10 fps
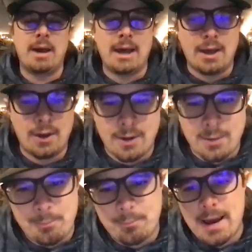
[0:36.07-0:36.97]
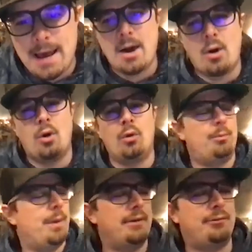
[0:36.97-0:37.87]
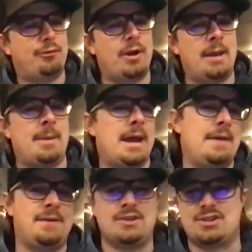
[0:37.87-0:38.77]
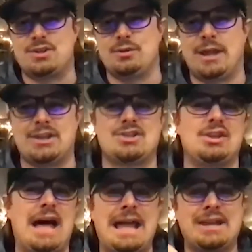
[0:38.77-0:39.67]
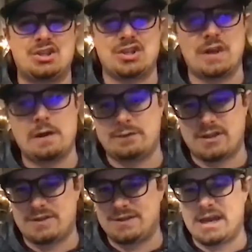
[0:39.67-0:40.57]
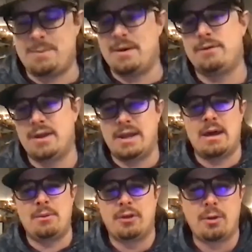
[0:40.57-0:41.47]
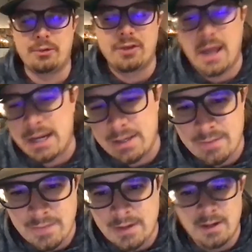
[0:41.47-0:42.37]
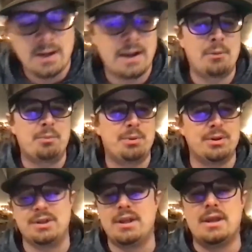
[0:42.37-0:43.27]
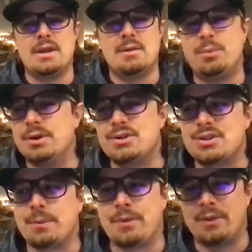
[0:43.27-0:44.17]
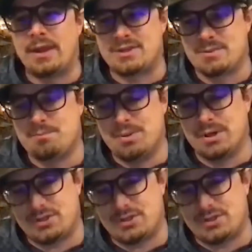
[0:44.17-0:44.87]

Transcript: um my old bed frame had these two like sliding shelves at the top of it, and I would always hide it in there. And I would put put something like some books